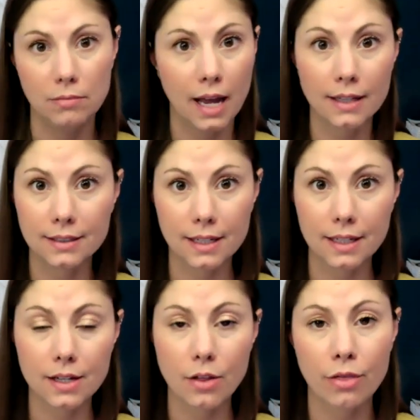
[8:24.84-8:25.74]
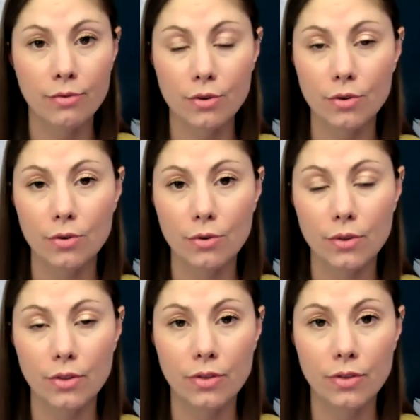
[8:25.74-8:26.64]
exit
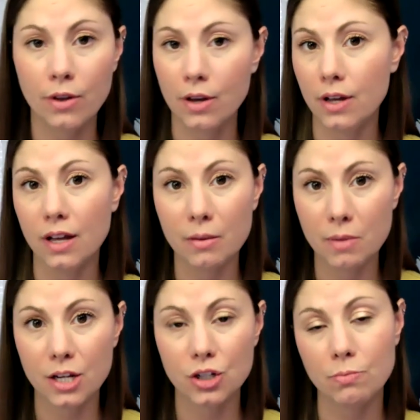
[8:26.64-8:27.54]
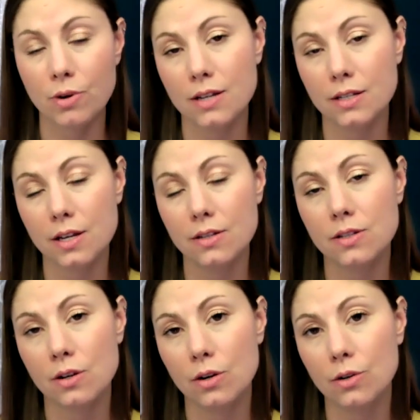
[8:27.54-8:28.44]
through the elimination
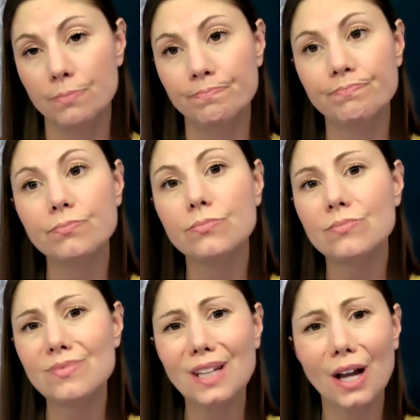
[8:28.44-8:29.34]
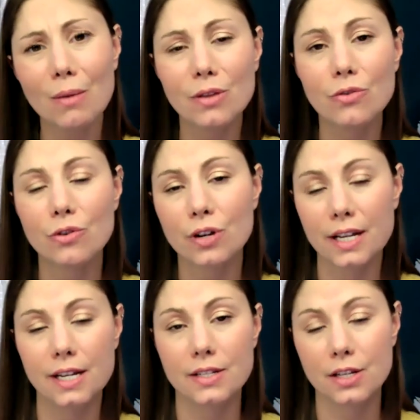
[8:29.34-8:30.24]
process. So coming through your
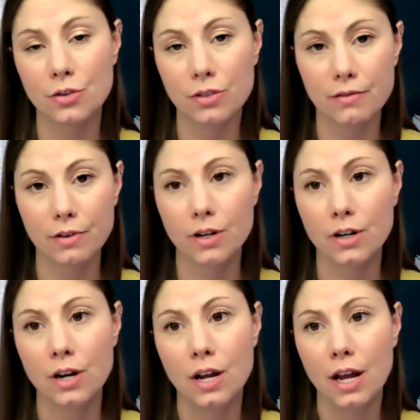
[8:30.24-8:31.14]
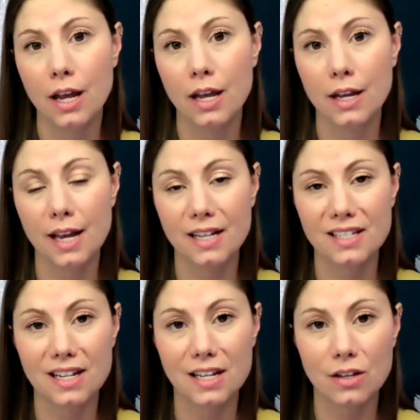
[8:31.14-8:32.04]
kidneys and your liver and
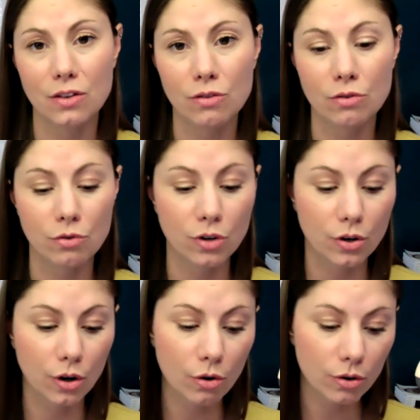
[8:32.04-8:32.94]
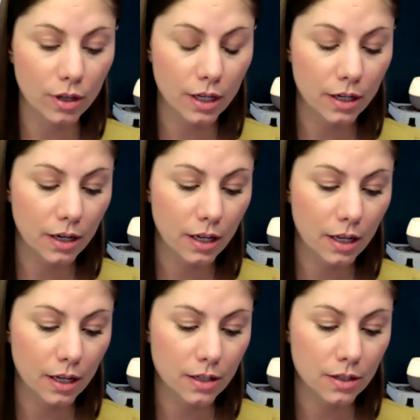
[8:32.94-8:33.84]
exiting through your colon
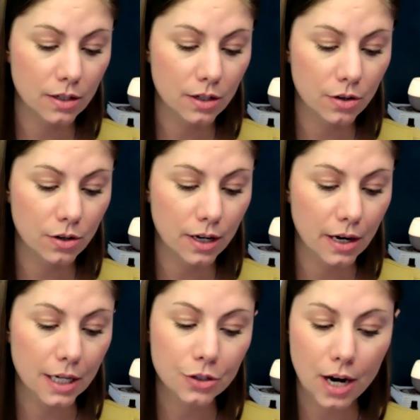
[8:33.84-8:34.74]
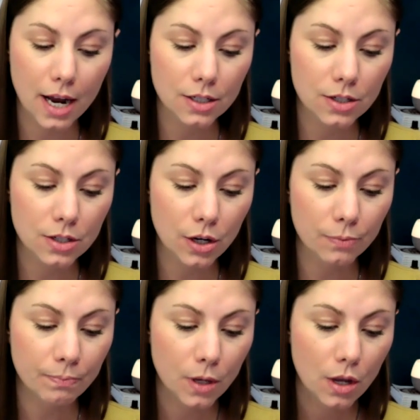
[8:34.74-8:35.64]
and urinary tract. So